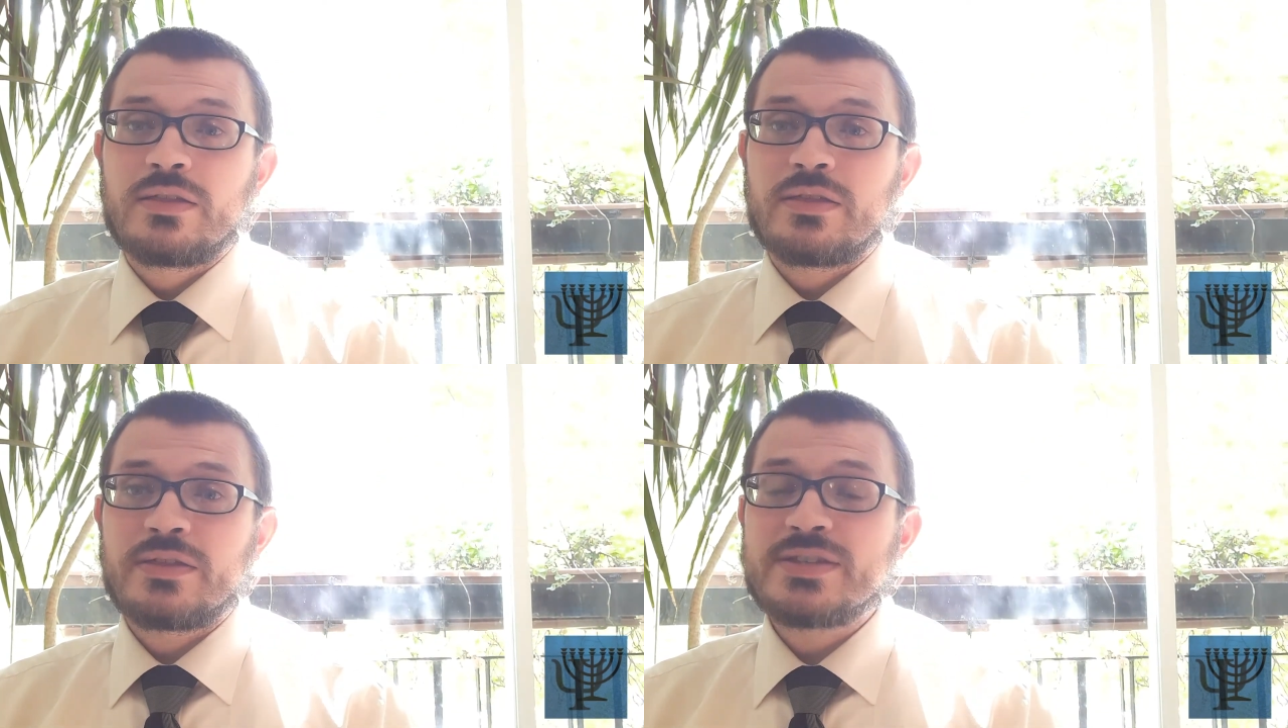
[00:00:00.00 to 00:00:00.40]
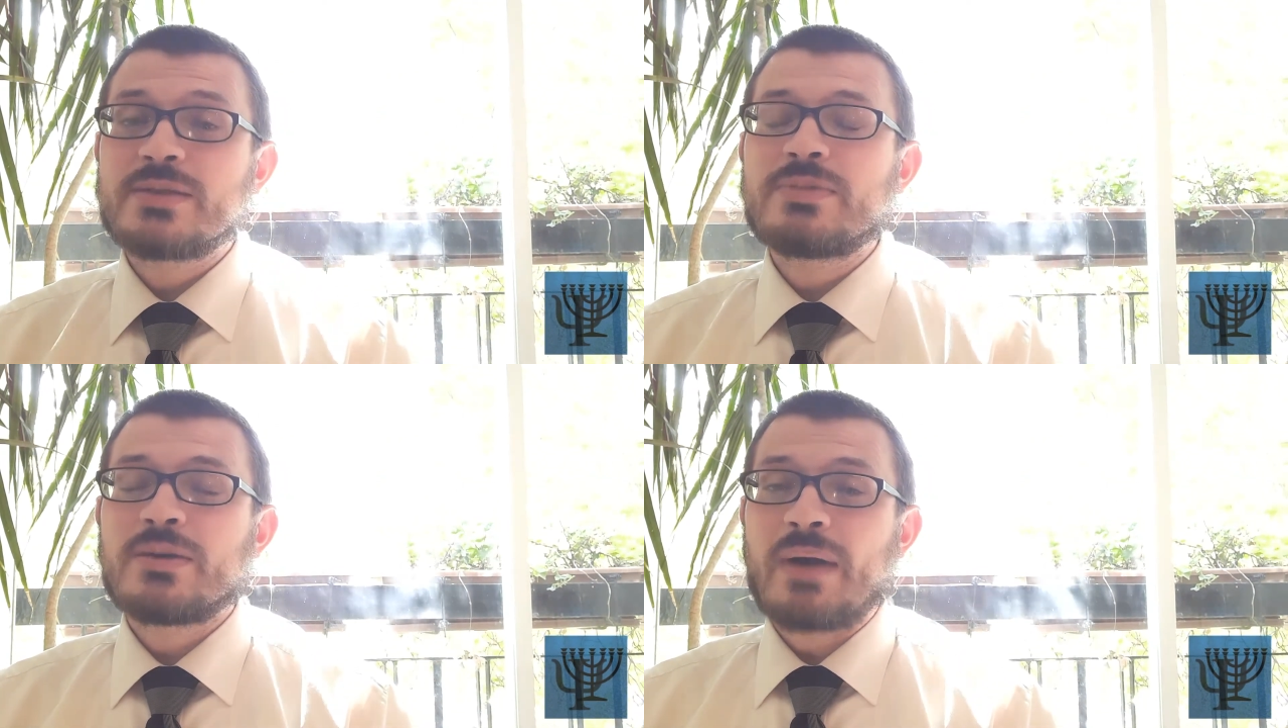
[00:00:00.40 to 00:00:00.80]
this
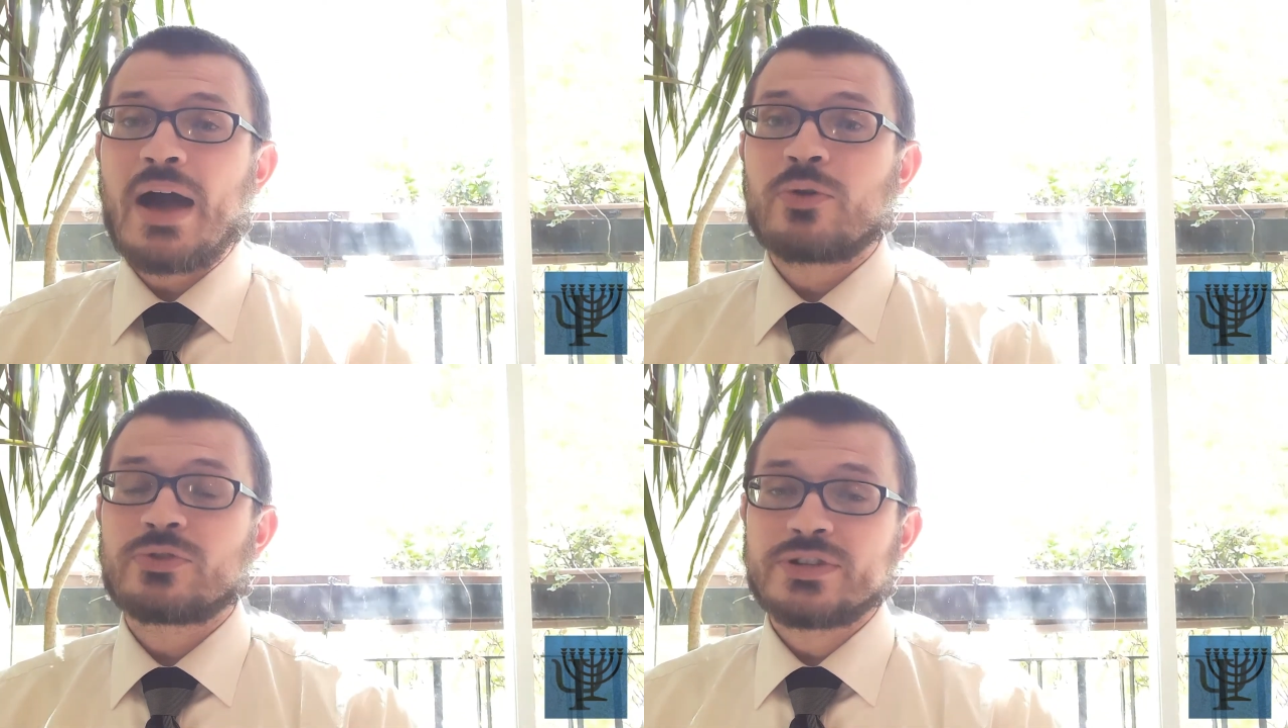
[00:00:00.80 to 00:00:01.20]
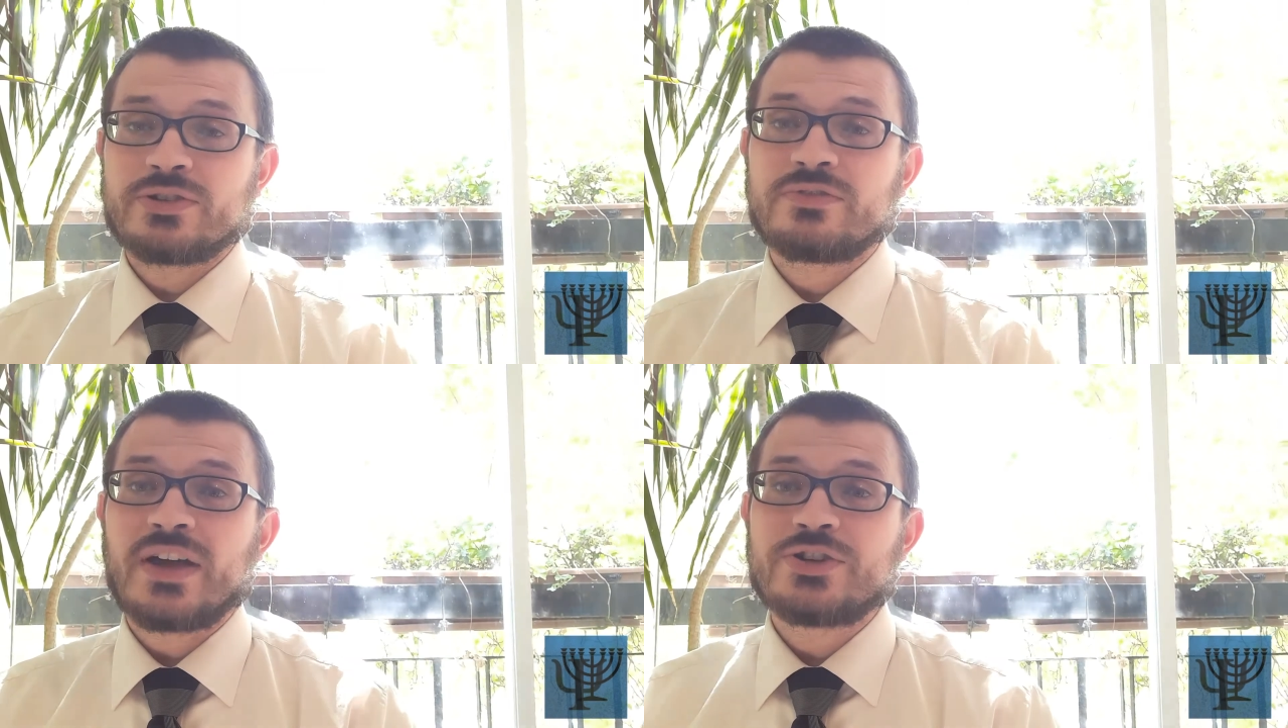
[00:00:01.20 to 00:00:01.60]
can be a powerful
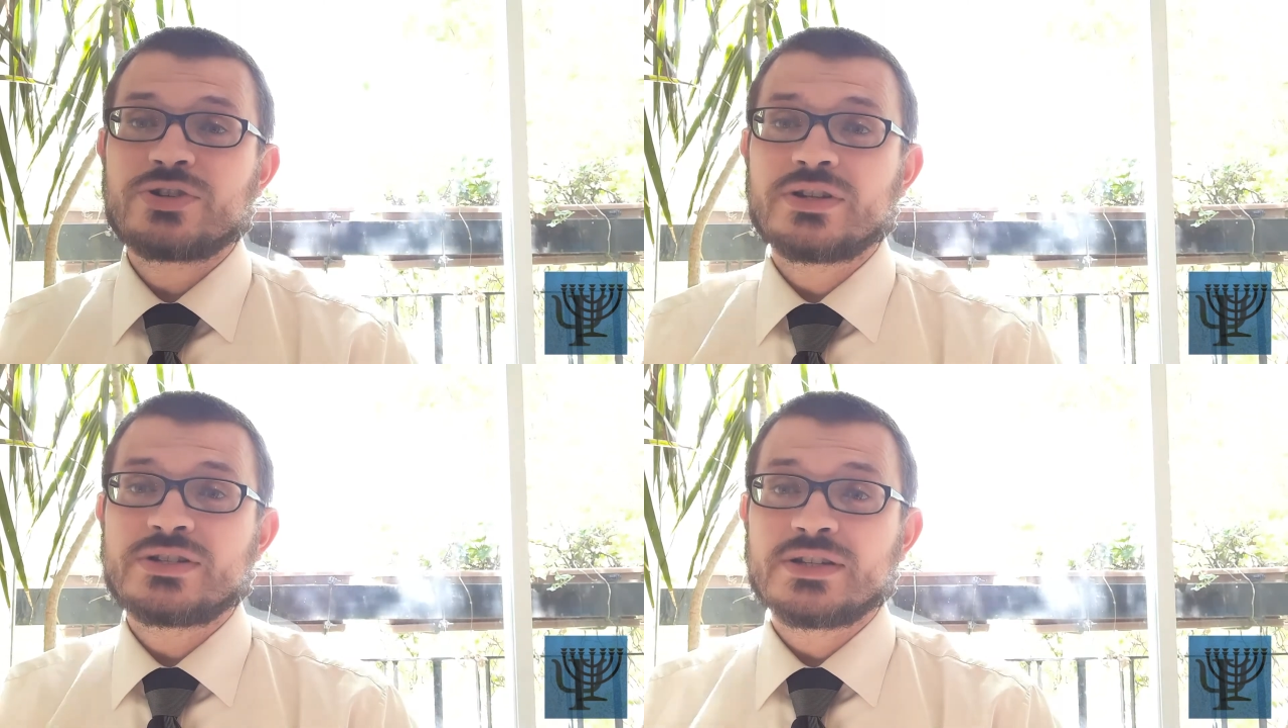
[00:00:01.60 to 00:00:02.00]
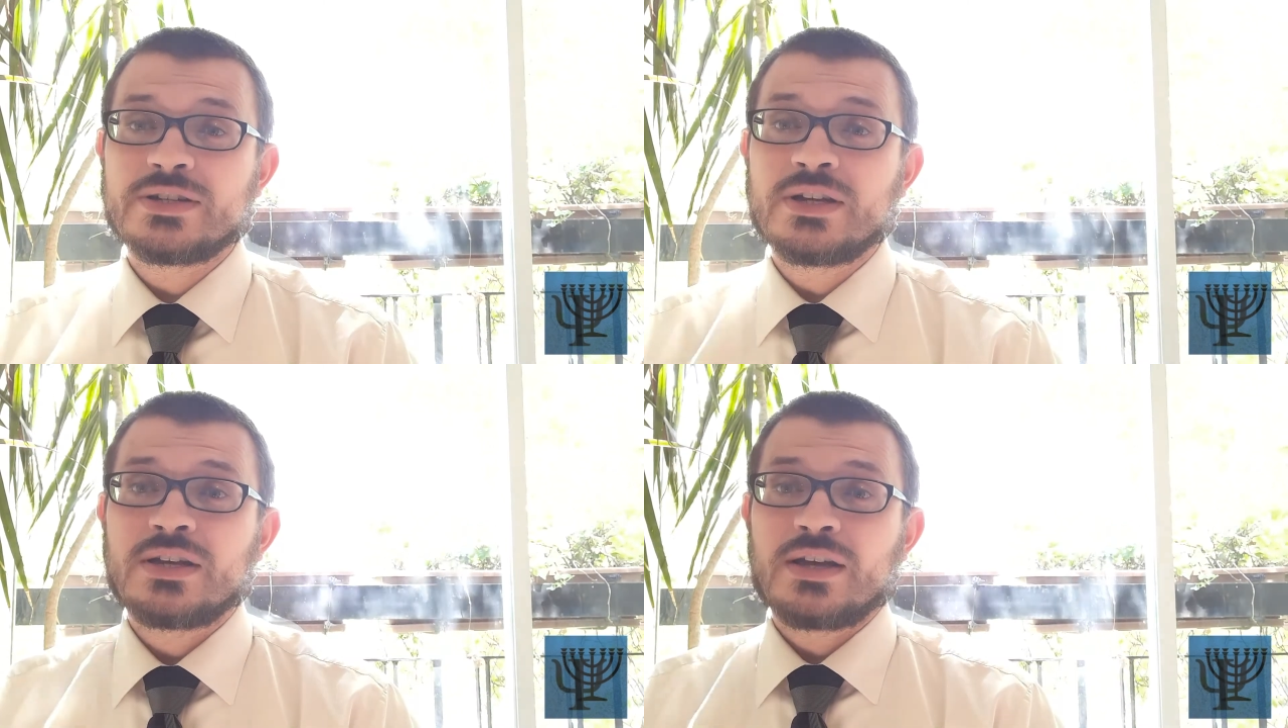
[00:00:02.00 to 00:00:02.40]
intervention to
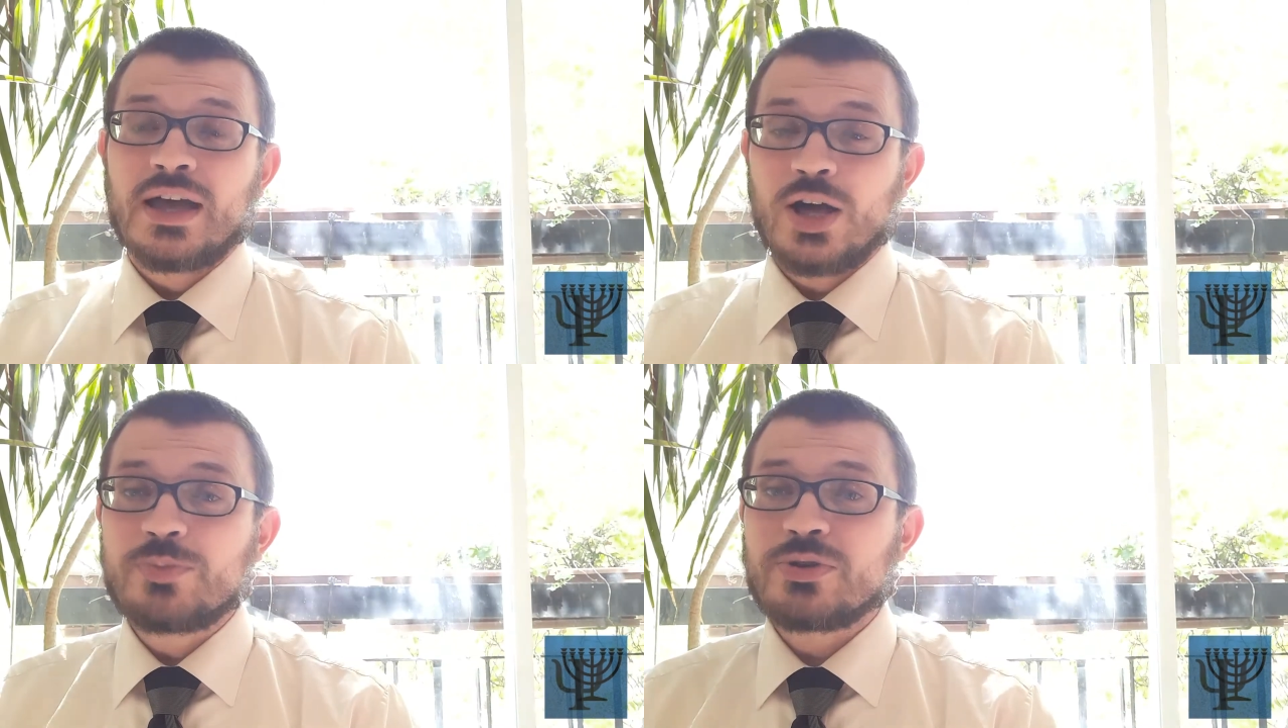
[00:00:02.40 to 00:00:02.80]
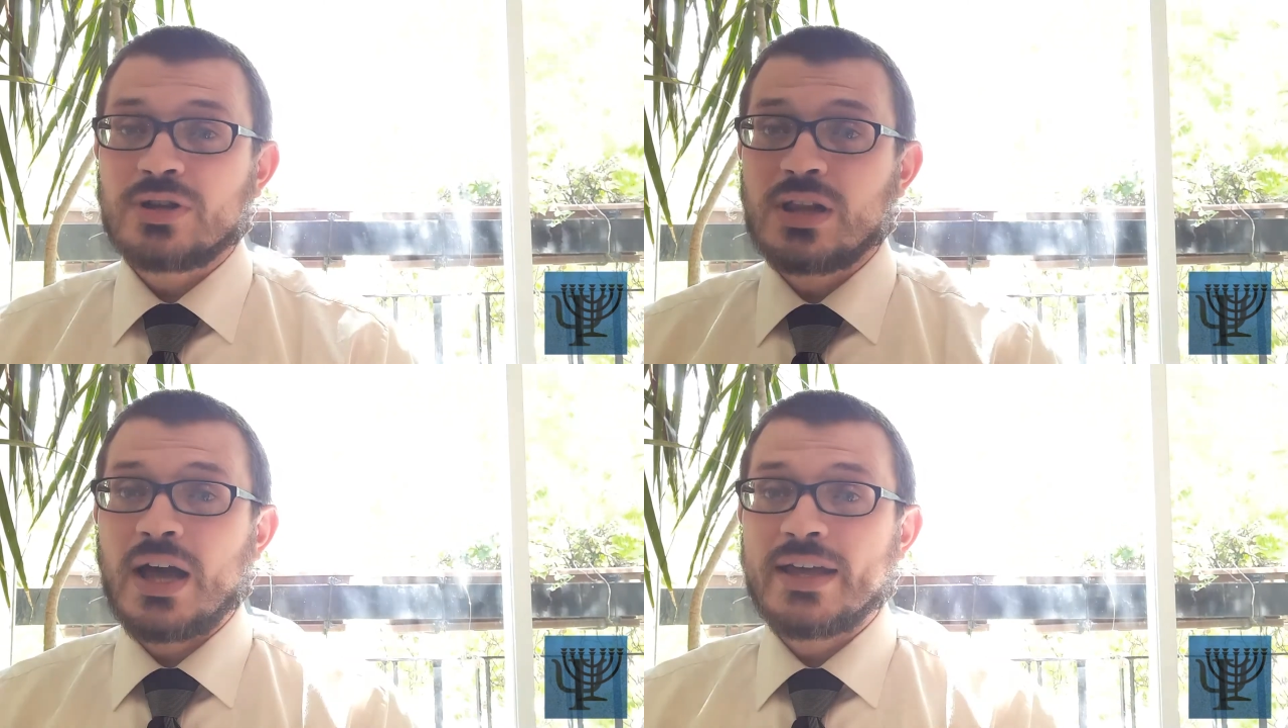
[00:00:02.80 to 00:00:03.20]
help your
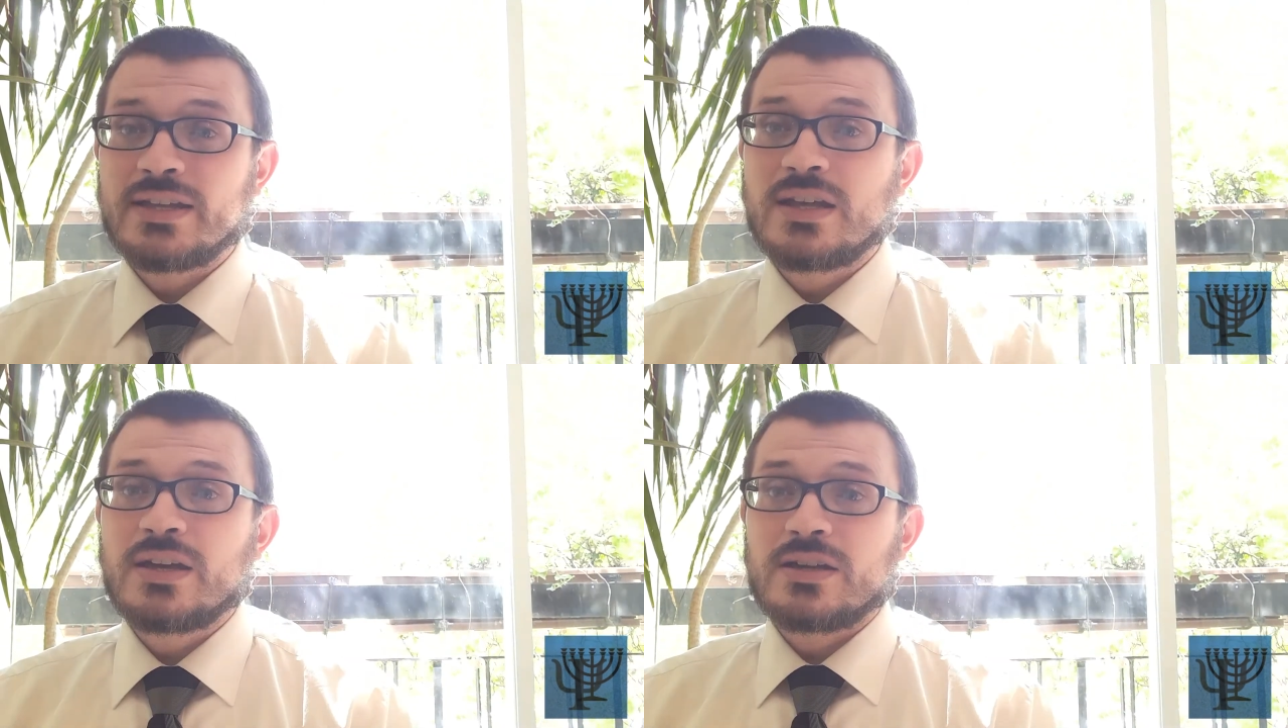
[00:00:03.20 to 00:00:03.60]
client,